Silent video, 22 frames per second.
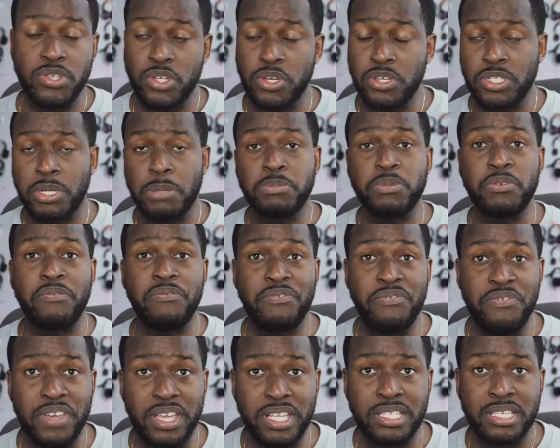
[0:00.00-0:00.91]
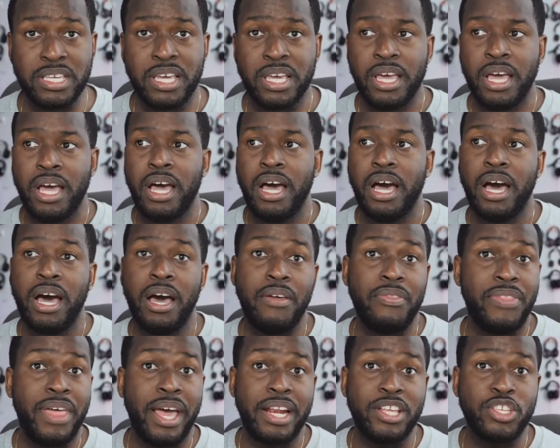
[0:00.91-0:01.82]
So in terms of fit,
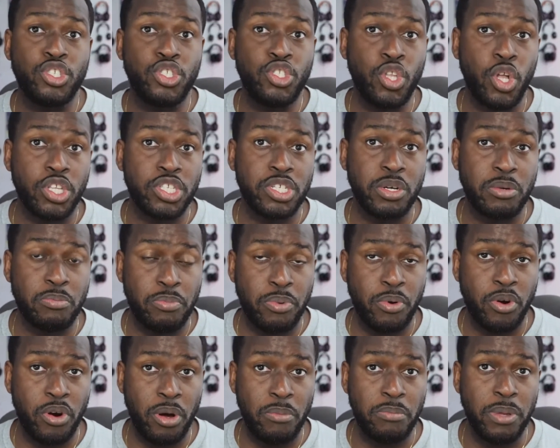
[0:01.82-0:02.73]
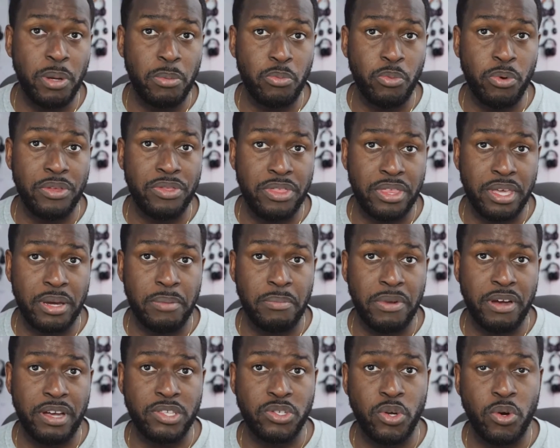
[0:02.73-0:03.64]
that is not a problem with them
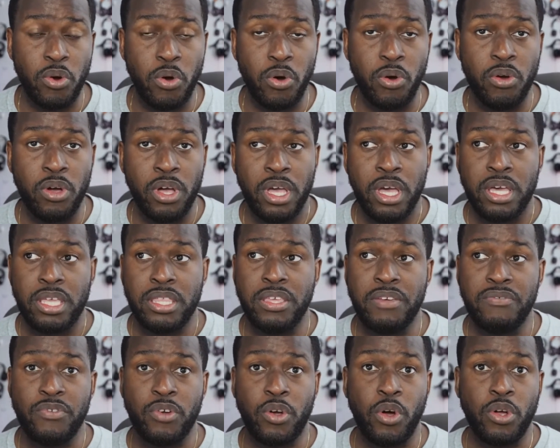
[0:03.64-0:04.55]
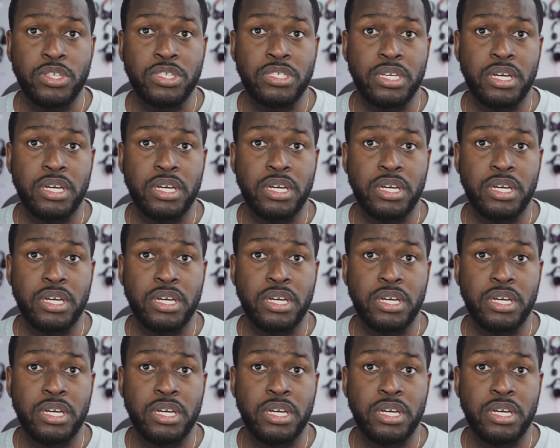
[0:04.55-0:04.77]
at all. They've got